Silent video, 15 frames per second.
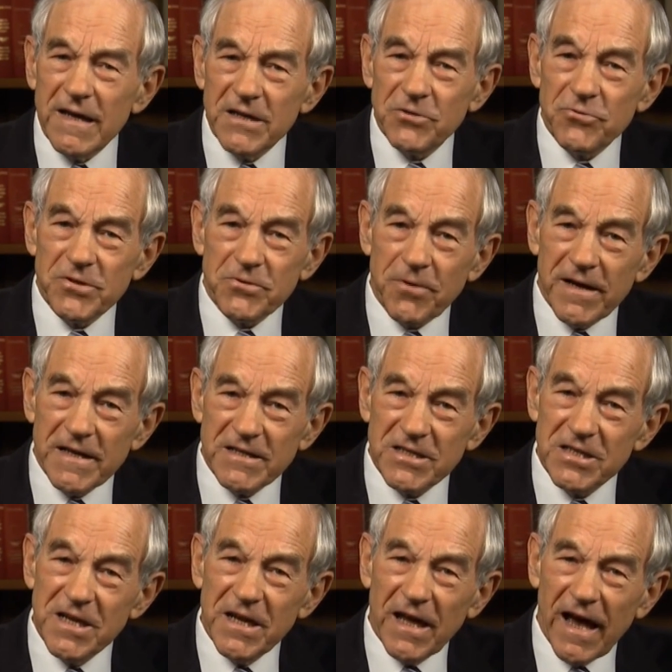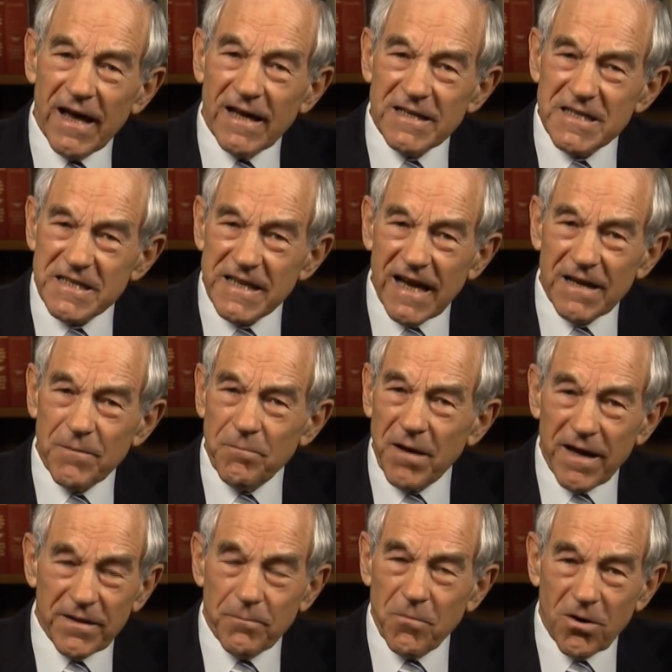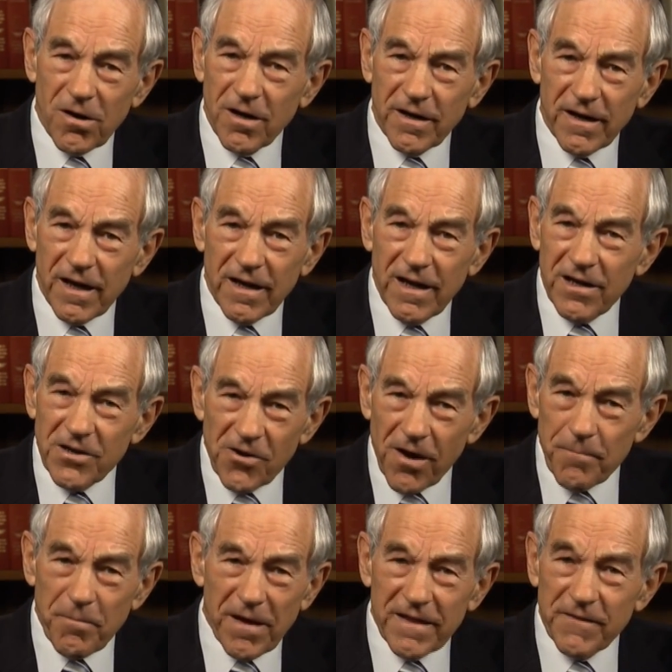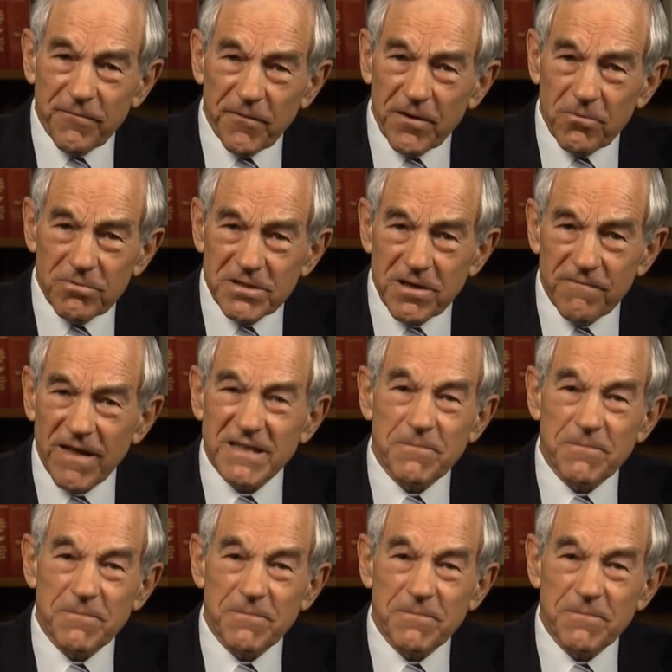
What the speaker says: interest rates set by the market, not by the Federal Reserve.